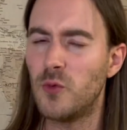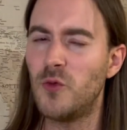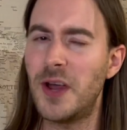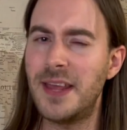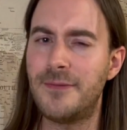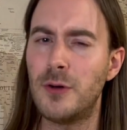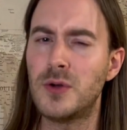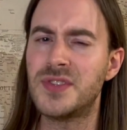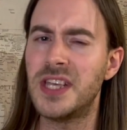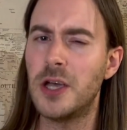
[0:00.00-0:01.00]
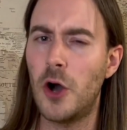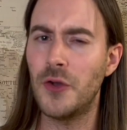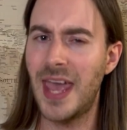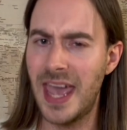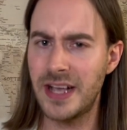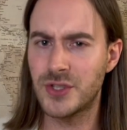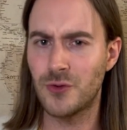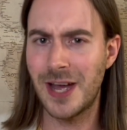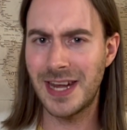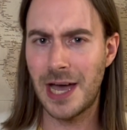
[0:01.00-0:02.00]
Really focusing on X
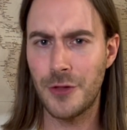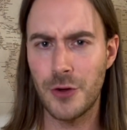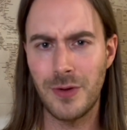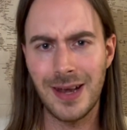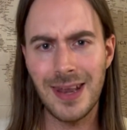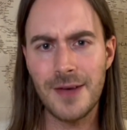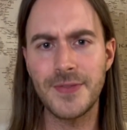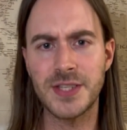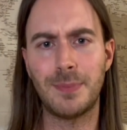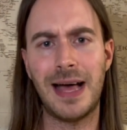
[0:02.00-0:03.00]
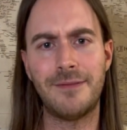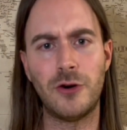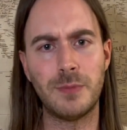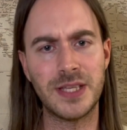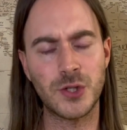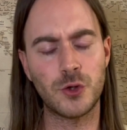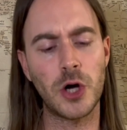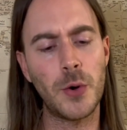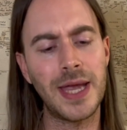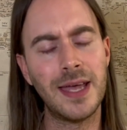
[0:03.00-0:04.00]
right now, though. Love this platform, it's
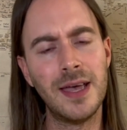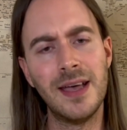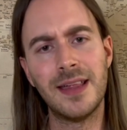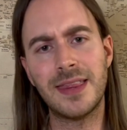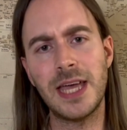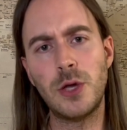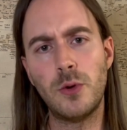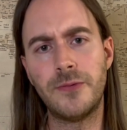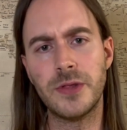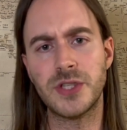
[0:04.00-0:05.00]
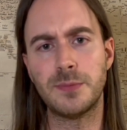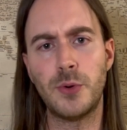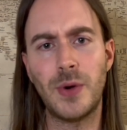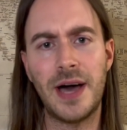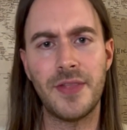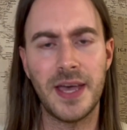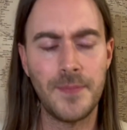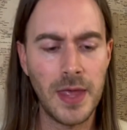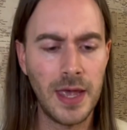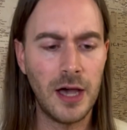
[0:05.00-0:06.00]
growing. Thank you all for the support out there.
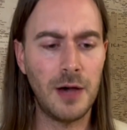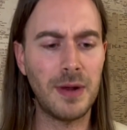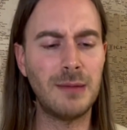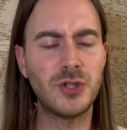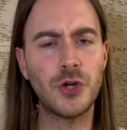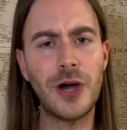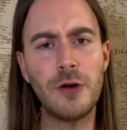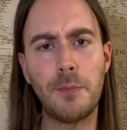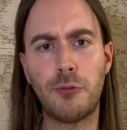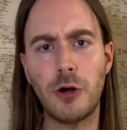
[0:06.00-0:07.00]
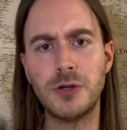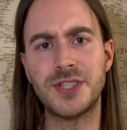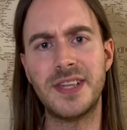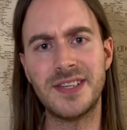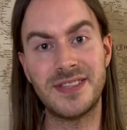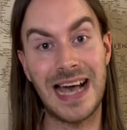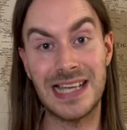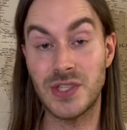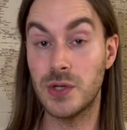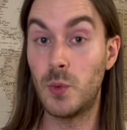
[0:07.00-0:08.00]
Um, and I'm trying to approach this,
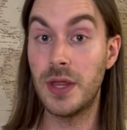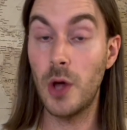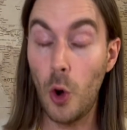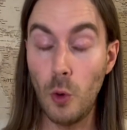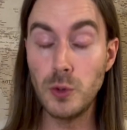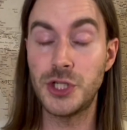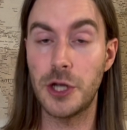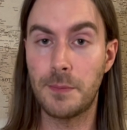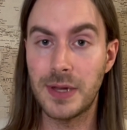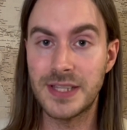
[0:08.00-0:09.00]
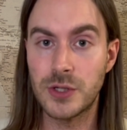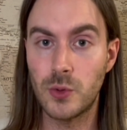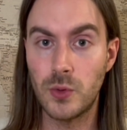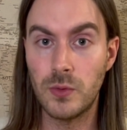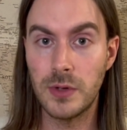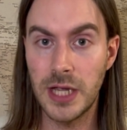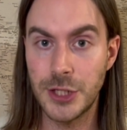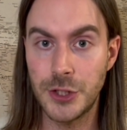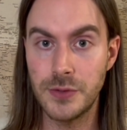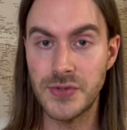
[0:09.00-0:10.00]
as with all geopolitical
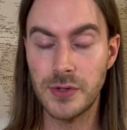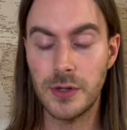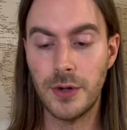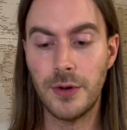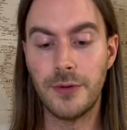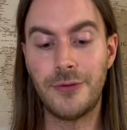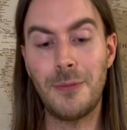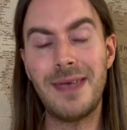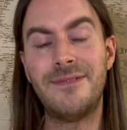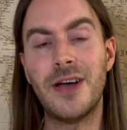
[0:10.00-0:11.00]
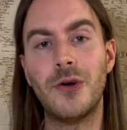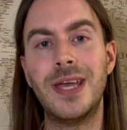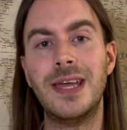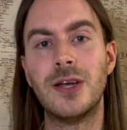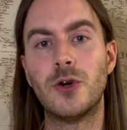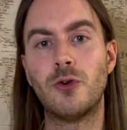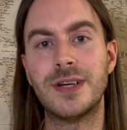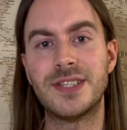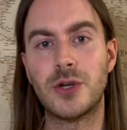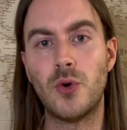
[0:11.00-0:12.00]
issues, from a very
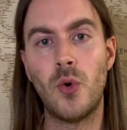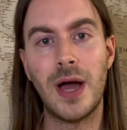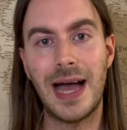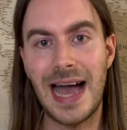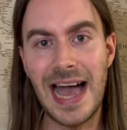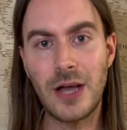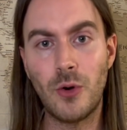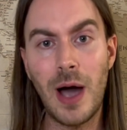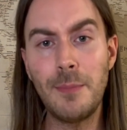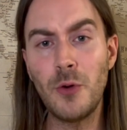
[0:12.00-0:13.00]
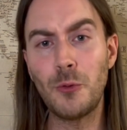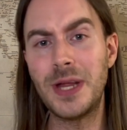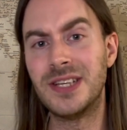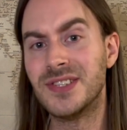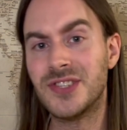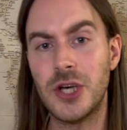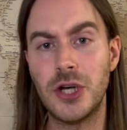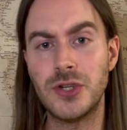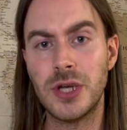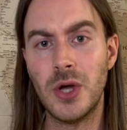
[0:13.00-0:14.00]
critical angle. I'm not really
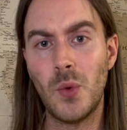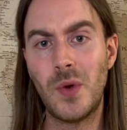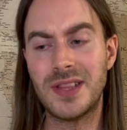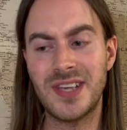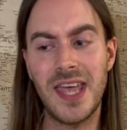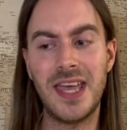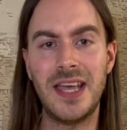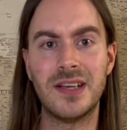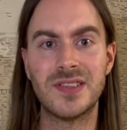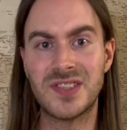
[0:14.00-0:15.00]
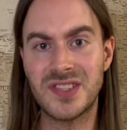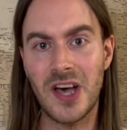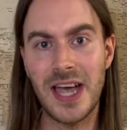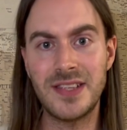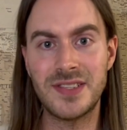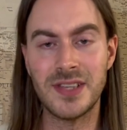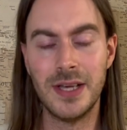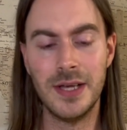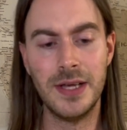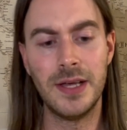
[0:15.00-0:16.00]
concerned with taking sides
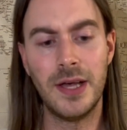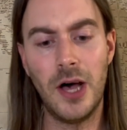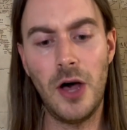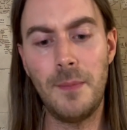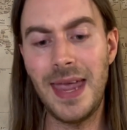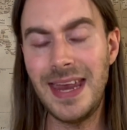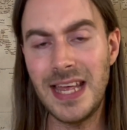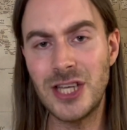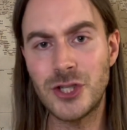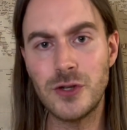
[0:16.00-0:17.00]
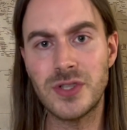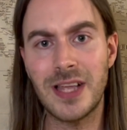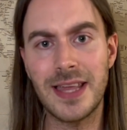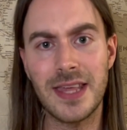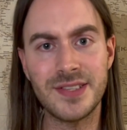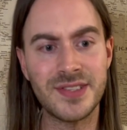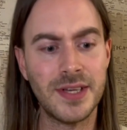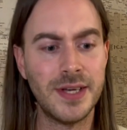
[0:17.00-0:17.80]
um, in issues like this.